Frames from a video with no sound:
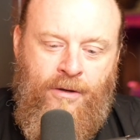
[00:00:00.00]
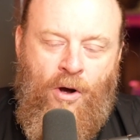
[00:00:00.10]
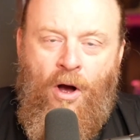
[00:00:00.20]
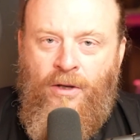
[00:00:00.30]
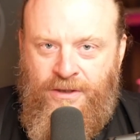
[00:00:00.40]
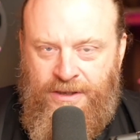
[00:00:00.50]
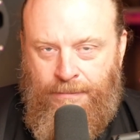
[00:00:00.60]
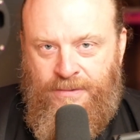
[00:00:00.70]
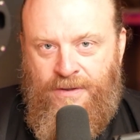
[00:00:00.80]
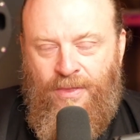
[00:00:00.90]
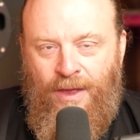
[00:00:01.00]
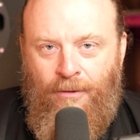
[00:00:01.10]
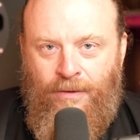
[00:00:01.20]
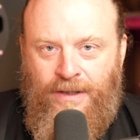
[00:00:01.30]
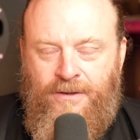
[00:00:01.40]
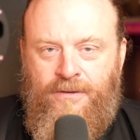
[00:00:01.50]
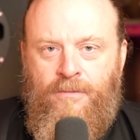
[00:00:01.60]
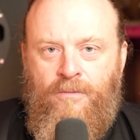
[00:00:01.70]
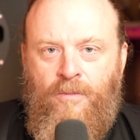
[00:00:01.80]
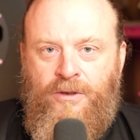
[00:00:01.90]
concepts, theories,
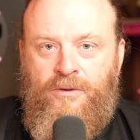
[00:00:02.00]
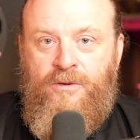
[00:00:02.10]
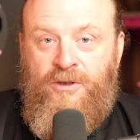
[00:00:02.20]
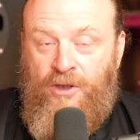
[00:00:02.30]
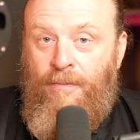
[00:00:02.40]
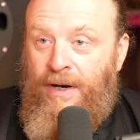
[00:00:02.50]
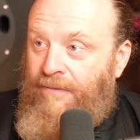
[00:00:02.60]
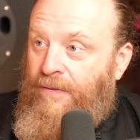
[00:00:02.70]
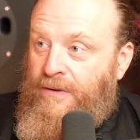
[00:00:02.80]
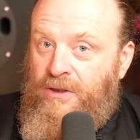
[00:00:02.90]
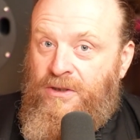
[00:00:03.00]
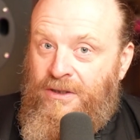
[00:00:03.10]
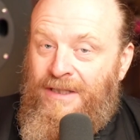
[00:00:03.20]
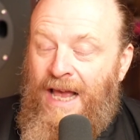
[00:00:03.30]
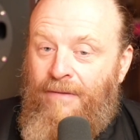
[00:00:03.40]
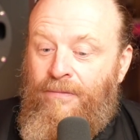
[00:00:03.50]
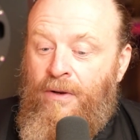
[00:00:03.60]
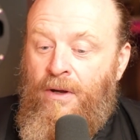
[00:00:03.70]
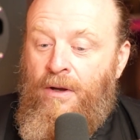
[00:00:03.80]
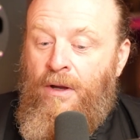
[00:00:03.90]
which so many physicists have.
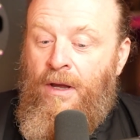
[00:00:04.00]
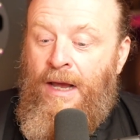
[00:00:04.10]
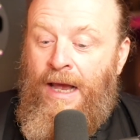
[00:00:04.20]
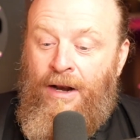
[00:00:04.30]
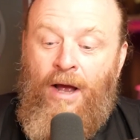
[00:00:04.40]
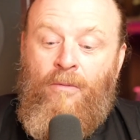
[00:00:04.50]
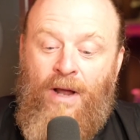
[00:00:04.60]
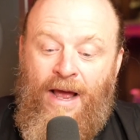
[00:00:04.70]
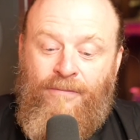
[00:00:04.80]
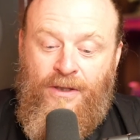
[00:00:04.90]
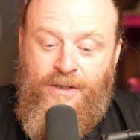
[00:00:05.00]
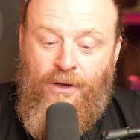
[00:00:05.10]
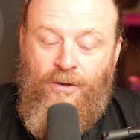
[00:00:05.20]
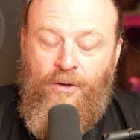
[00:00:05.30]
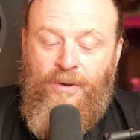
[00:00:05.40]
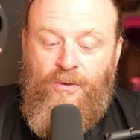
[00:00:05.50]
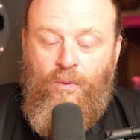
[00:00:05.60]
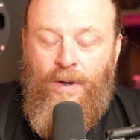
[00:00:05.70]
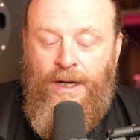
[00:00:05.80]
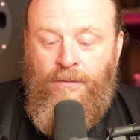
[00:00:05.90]
And I will have to tell you,
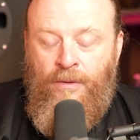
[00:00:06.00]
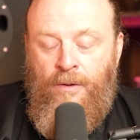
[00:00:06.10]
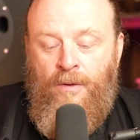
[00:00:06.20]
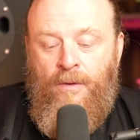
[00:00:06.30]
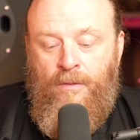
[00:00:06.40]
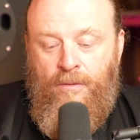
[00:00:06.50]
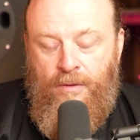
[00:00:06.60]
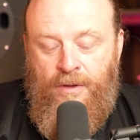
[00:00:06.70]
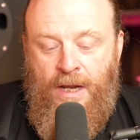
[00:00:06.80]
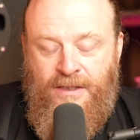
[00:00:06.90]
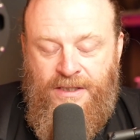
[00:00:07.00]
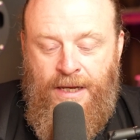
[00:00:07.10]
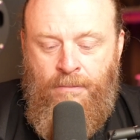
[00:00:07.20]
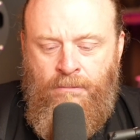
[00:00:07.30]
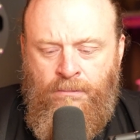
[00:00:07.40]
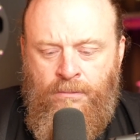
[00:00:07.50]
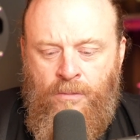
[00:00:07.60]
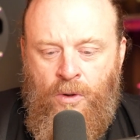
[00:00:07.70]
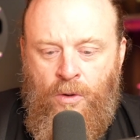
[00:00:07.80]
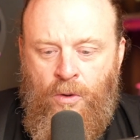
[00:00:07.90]
between Nassim,
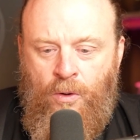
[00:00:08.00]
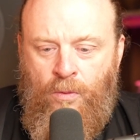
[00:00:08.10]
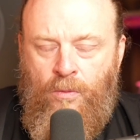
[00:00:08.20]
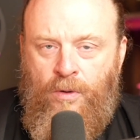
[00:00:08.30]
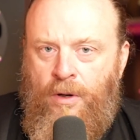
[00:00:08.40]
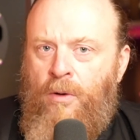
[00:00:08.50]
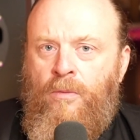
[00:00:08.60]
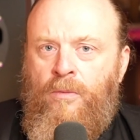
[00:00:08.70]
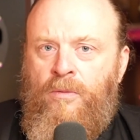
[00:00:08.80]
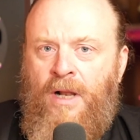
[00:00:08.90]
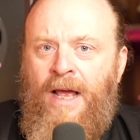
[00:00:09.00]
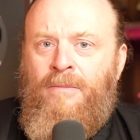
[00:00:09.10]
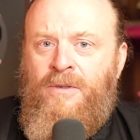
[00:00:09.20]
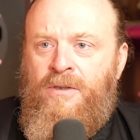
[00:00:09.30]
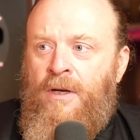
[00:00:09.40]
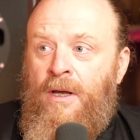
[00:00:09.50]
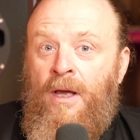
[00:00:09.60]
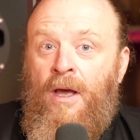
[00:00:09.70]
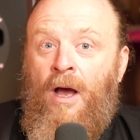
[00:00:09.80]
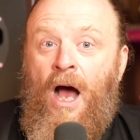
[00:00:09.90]
who claims,
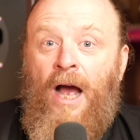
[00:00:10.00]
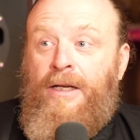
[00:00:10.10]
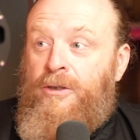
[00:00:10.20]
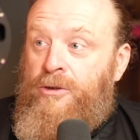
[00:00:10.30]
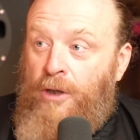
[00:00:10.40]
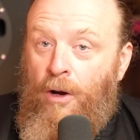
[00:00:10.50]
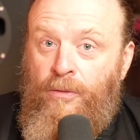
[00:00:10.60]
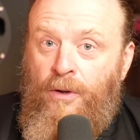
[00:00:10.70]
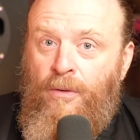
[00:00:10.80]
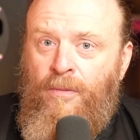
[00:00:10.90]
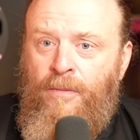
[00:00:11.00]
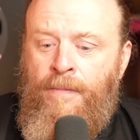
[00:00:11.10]
I can show you,